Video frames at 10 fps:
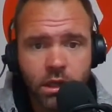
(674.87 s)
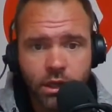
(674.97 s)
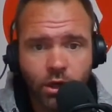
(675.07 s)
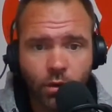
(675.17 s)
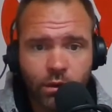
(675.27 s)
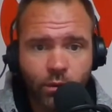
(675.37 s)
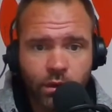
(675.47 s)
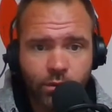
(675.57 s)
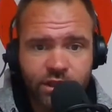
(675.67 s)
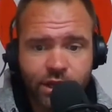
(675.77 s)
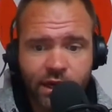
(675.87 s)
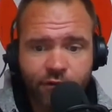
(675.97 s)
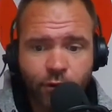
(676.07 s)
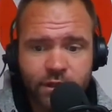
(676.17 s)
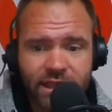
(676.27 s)
You know, when when we try to
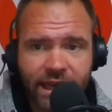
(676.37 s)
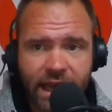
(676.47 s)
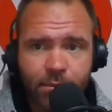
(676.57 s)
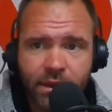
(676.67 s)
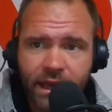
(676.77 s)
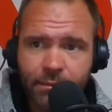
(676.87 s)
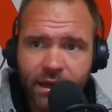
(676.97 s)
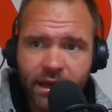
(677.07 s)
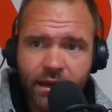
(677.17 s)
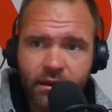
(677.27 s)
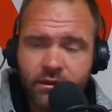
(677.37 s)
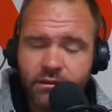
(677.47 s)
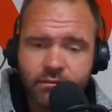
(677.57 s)
force a game plan by